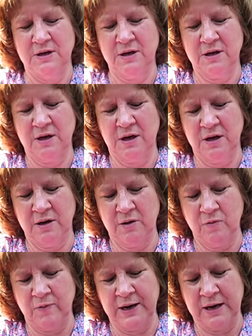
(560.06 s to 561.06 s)
to cut
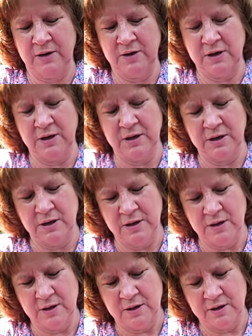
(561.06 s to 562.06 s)
around
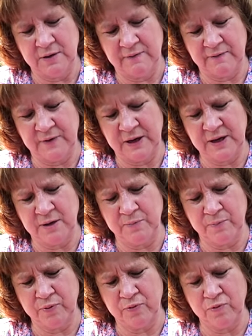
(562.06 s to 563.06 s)
to find
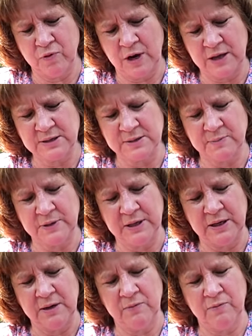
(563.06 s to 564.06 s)

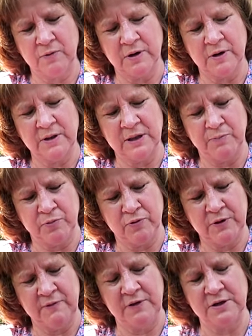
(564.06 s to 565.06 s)
approximately where the
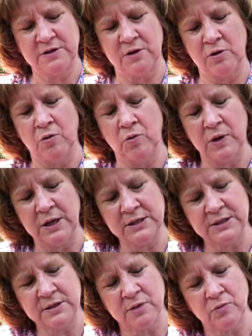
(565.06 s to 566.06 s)
previous hole
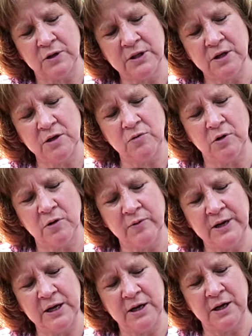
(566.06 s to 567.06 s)
was, the one that you
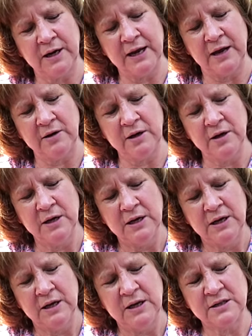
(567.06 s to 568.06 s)
already cut out.
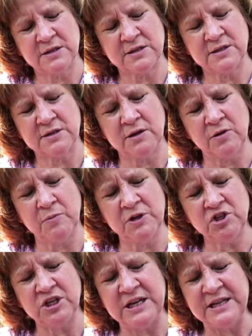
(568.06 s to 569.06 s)
It's so
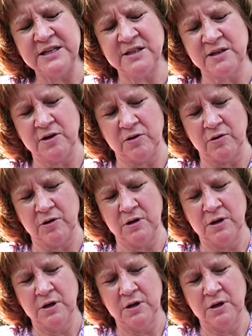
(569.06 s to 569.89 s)
much easier